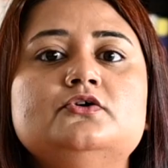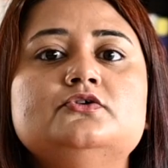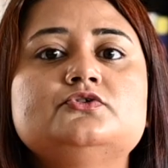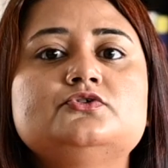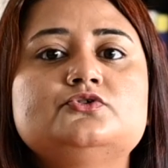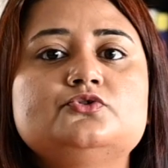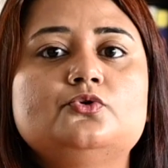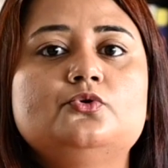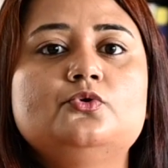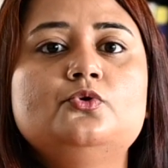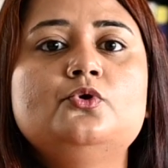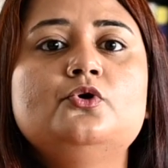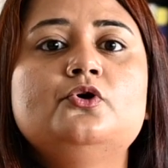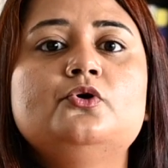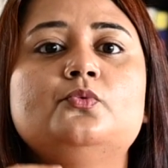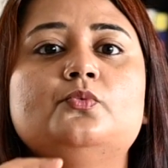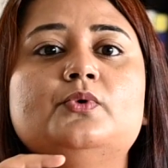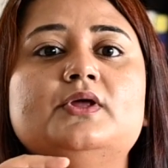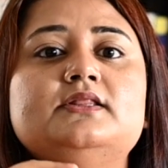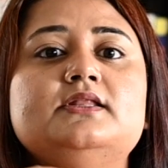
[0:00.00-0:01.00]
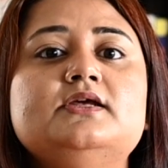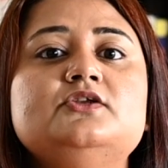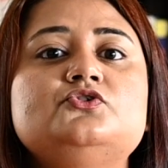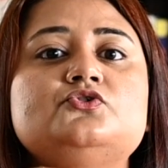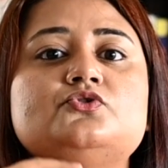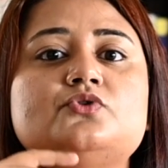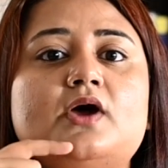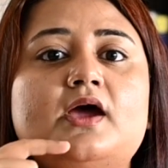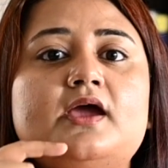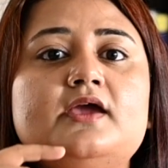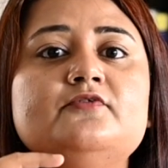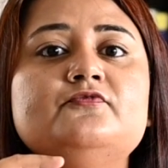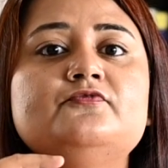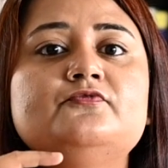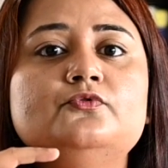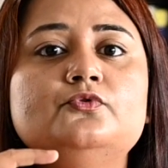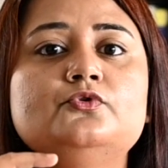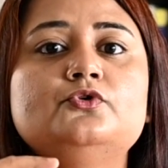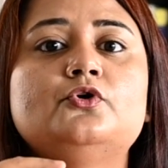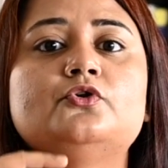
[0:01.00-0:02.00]
So, when they try
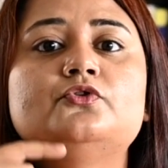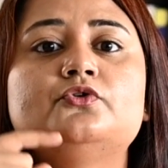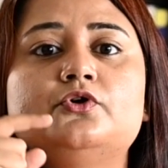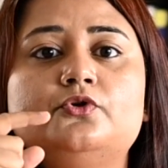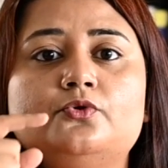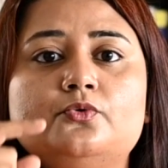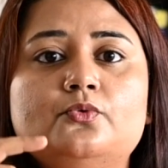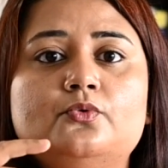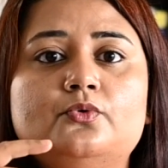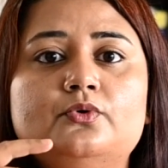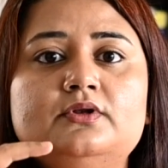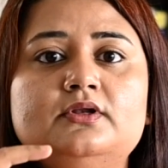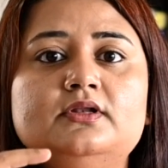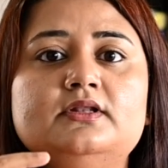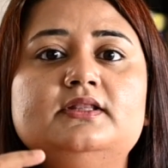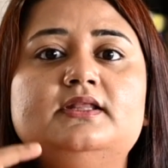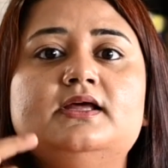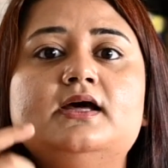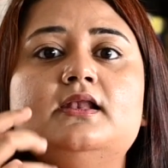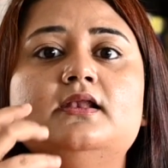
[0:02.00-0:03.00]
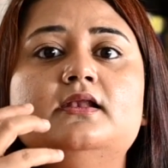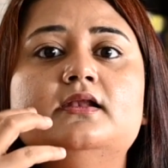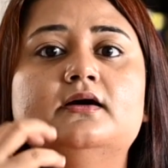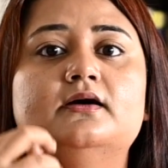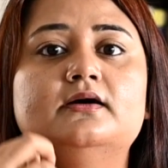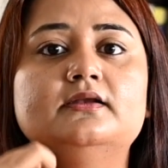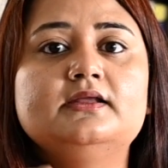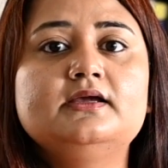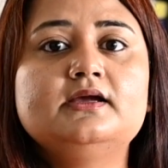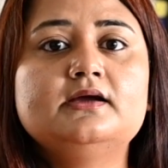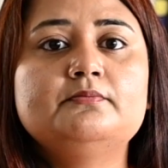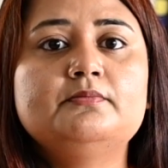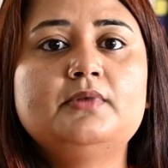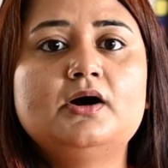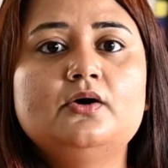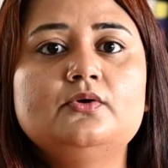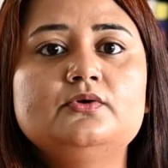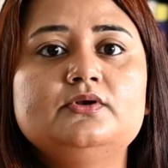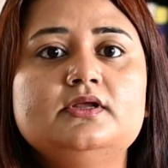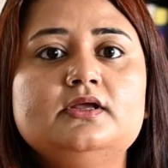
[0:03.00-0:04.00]
food on their own, they are learning
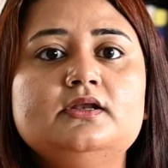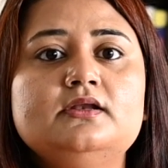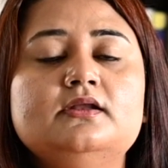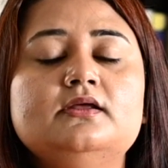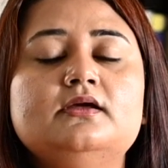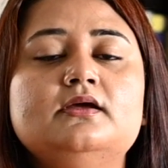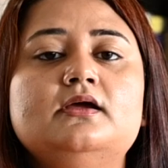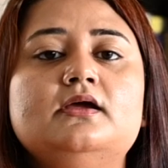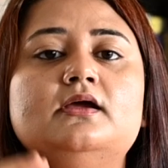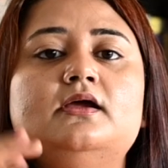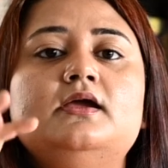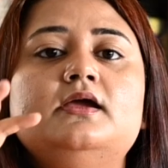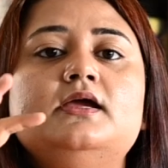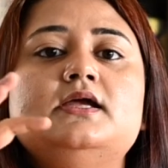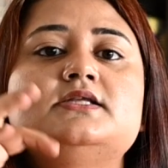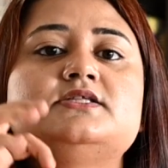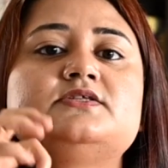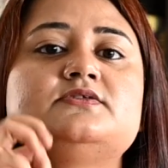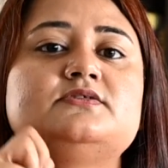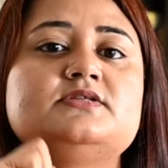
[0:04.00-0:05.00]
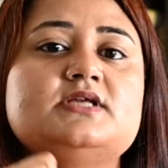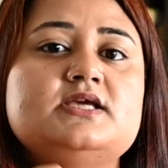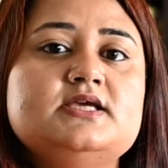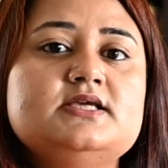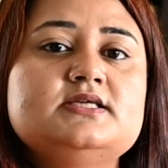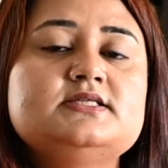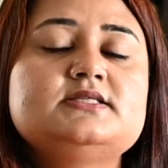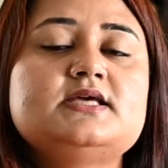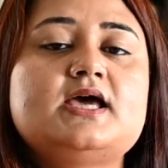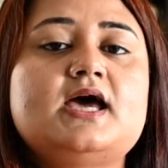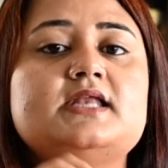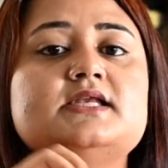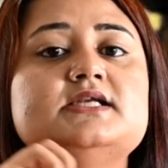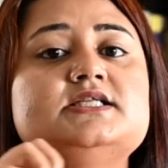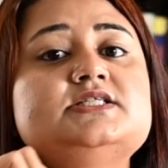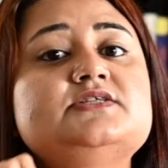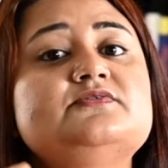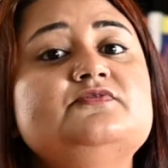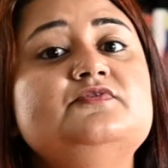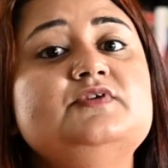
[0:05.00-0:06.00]
about it, its taste and
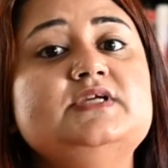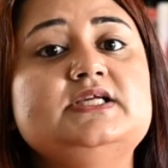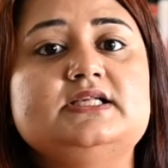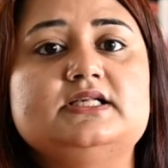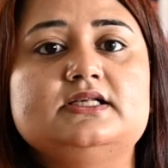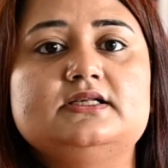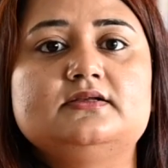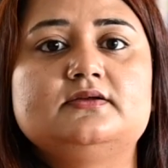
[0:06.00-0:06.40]
its feel.